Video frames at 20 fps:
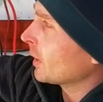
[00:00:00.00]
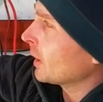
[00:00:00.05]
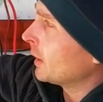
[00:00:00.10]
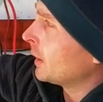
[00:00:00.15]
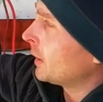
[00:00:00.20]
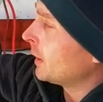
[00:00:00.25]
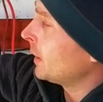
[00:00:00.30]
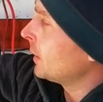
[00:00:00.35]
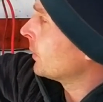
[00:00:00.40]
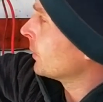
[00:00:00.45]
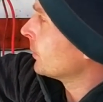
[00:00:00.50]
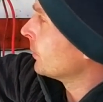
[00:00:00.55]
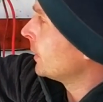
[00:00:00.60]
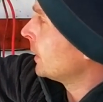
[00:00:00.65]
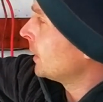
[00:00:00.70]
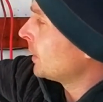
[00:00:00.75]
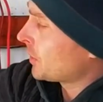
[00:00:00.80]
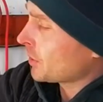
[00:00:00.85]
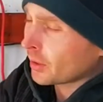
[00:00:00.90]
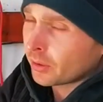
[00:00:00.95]
It either
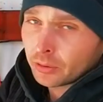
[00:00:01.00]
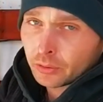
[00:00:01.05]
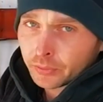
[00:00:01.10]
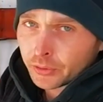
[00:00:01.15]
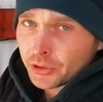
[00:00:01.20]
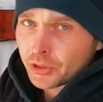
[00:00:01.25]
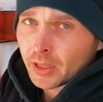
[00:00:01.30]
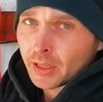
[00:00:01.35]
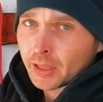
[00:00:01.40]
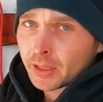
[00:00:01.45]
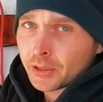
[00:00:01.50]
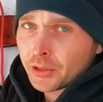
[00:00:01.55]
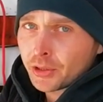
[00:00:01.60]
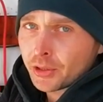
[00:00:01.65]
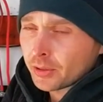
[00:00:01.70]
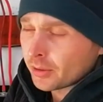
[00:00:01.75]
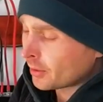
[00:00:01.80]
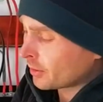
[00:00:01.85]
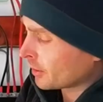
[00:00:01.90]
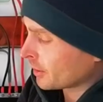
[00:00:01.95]
reads
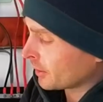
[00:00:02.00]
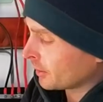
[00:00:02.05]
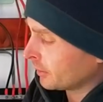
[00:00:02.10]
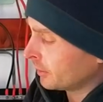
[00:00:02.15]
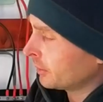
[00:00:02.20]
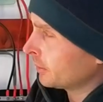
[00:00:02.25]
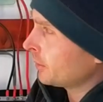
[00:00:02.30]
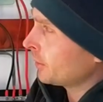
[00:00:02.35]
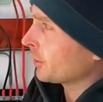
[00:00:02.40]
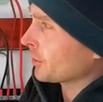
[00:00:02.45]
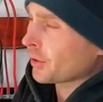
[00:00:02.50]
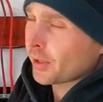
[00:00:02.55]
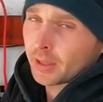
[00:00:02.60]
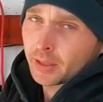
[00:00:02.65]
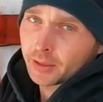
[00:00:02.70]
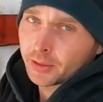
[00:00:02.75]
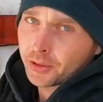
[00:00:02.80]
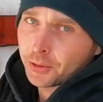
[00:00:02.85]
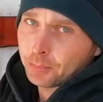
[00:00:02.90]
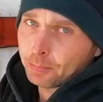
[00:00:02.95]
overcharge or
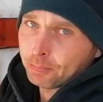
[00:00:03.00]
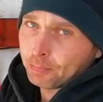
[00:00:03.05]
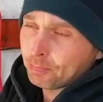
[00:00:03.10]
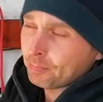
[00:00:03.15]
undercharge.